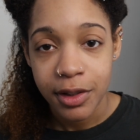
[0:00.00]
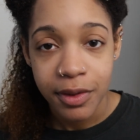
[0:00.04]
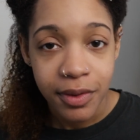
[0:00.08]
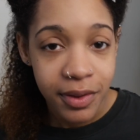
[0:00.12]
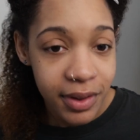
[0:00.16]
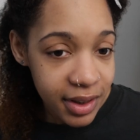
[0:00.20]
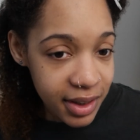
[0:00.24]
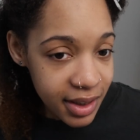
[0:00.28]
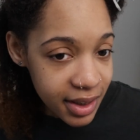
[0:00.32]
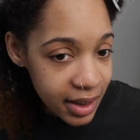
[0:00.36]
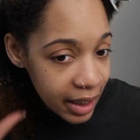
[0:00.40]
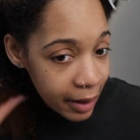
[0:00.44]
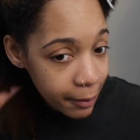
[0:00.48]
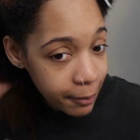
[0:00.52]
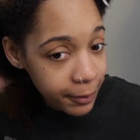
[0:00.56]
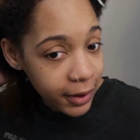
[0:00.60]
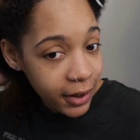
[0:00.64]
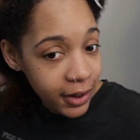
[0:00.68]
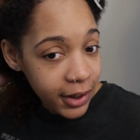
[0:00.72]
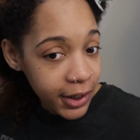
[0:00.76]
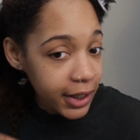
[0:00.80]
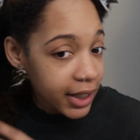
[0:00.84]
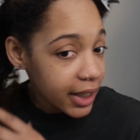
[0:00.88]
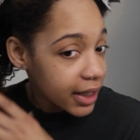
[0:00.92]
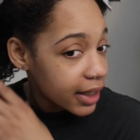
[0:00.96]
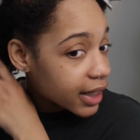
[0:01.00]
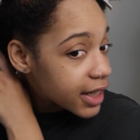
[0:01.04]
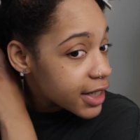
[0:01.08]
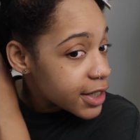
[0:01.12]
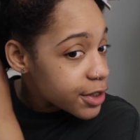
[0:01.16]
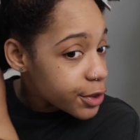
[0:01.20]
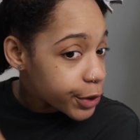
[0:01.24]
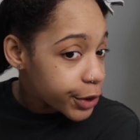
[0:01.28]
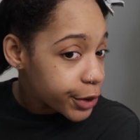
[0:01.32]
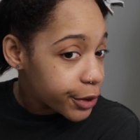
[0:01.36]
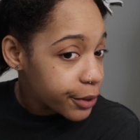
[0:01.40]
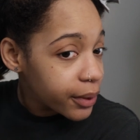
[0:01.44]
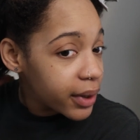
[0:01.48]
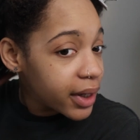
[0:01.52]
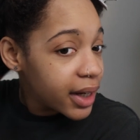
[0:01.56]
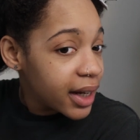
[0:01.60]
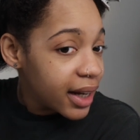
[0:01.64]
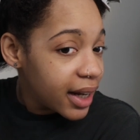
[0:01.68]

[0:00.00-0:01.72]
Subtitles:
for this. I'm not gonna lie to you.